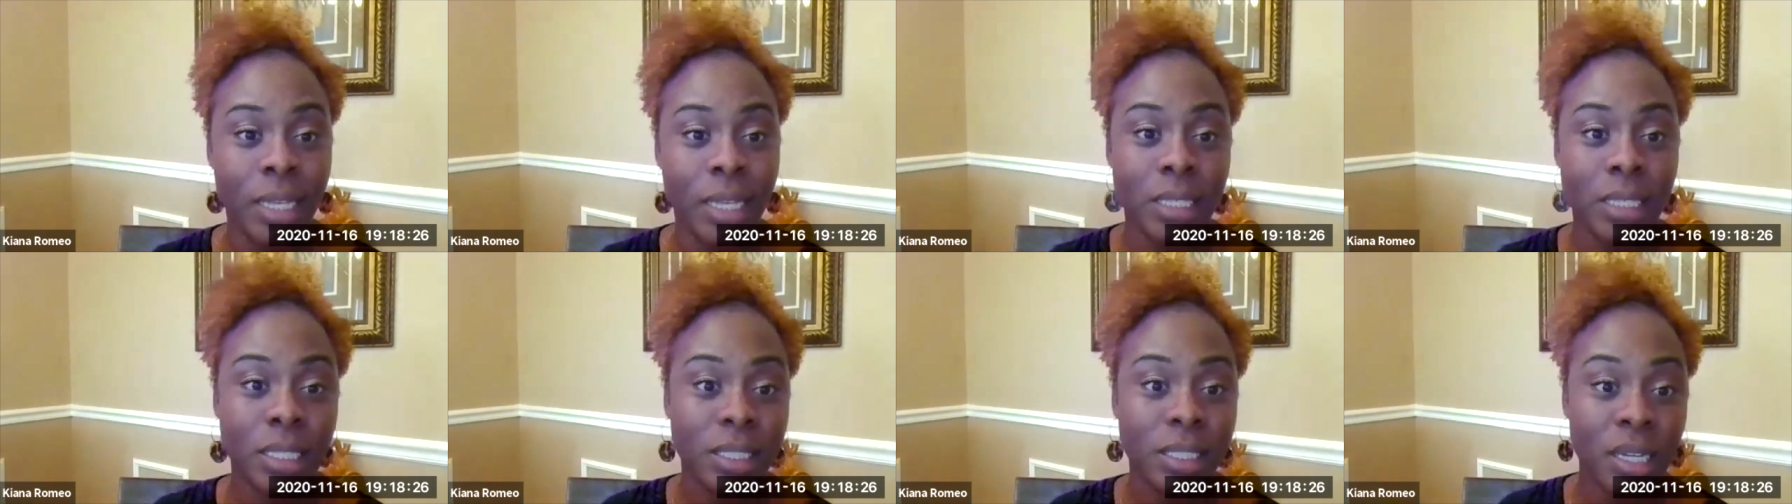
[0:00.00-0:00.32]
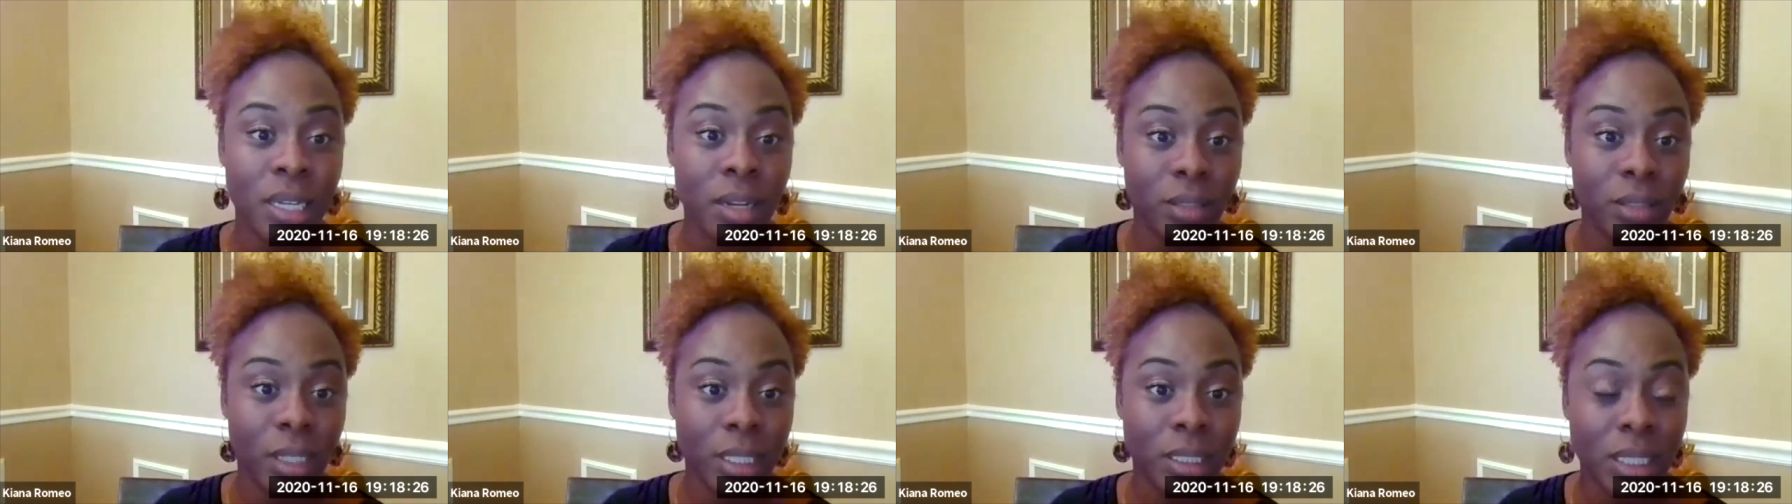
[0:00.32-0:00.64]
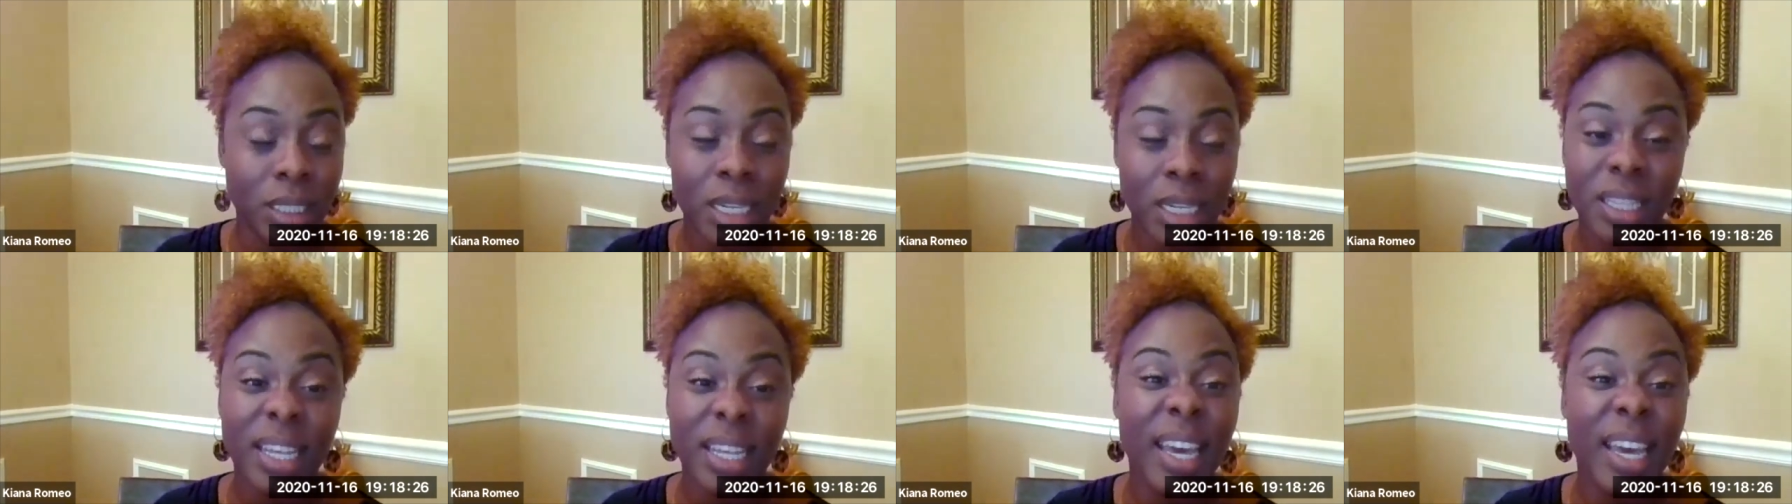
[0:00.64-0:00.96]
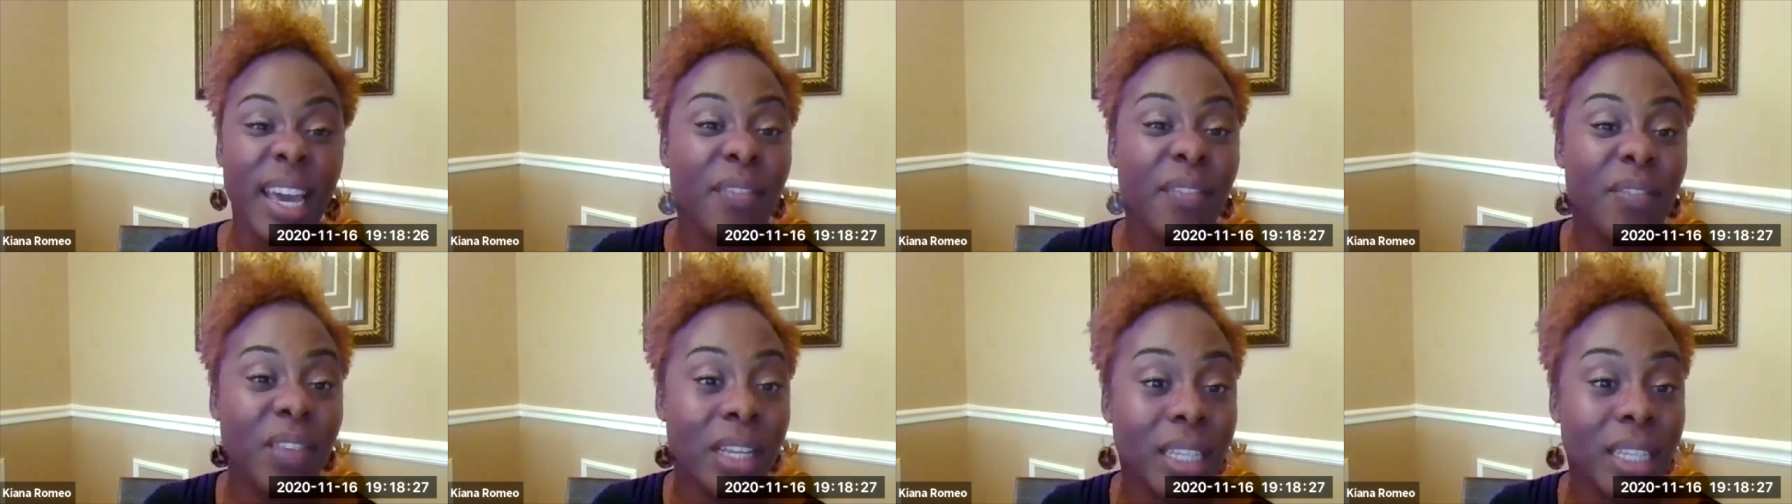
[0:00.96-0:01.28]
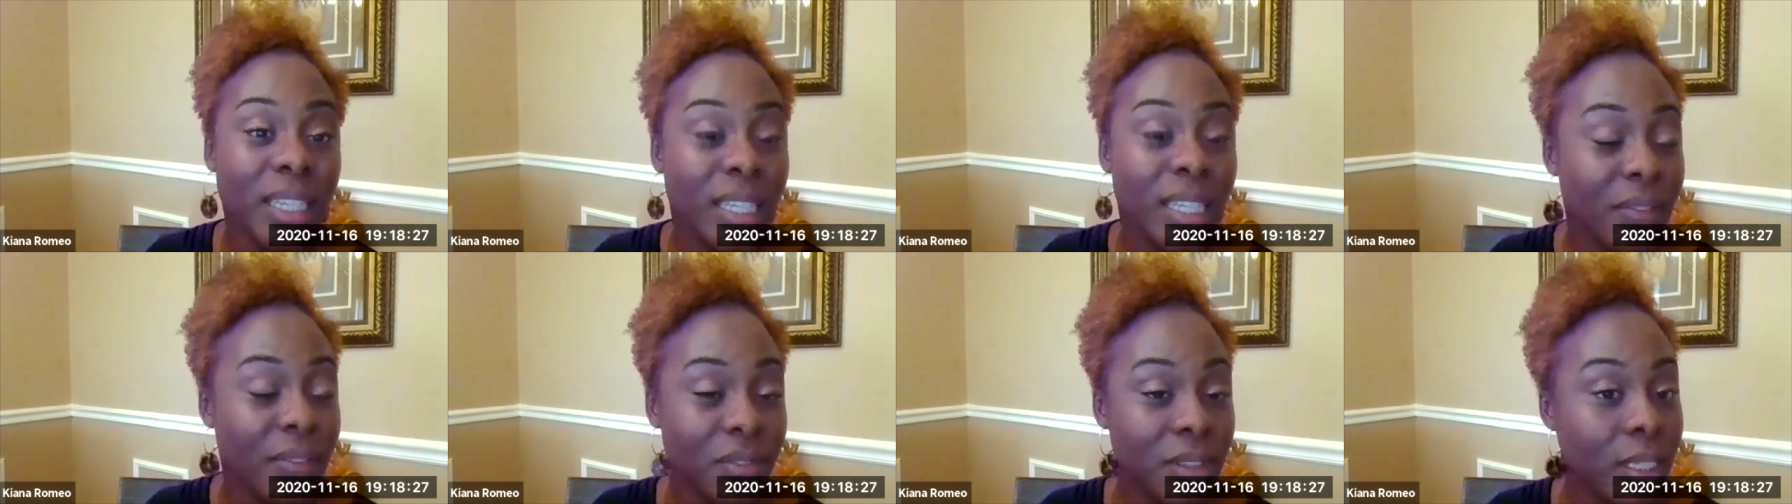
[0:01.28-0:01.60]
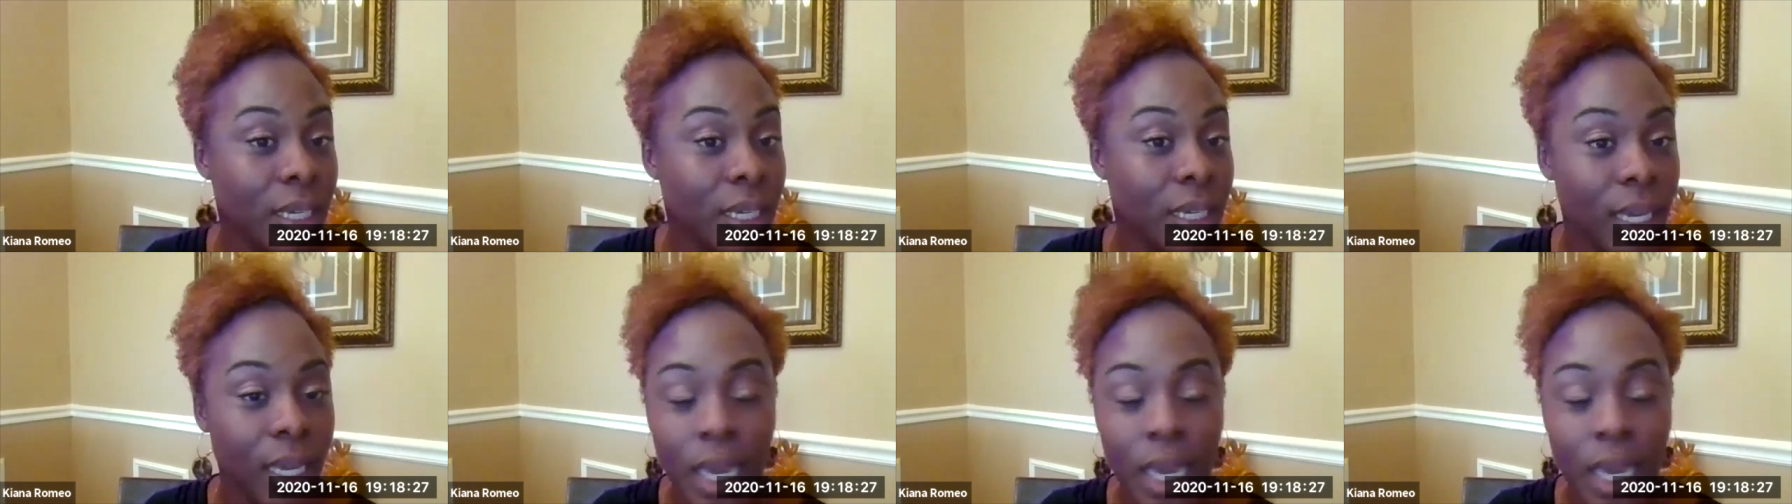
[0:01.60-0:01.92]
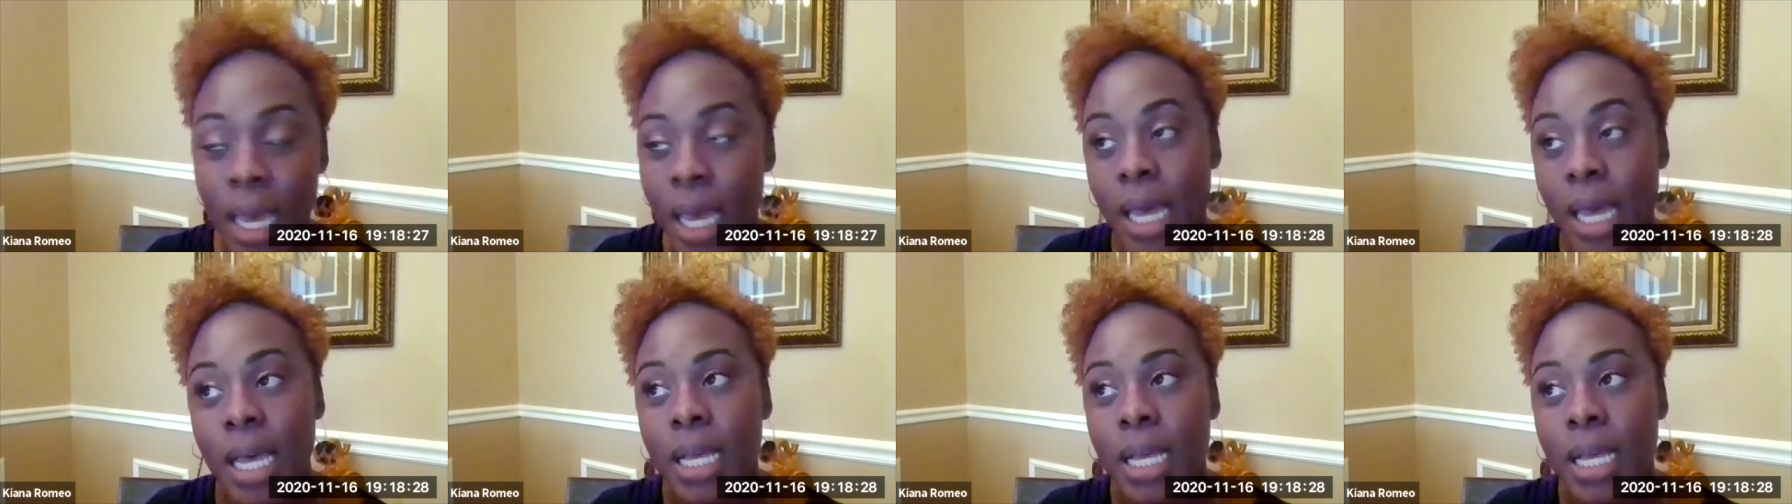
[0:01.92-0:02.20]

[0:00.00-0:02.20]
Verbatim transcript: necessarily done the heavy lifting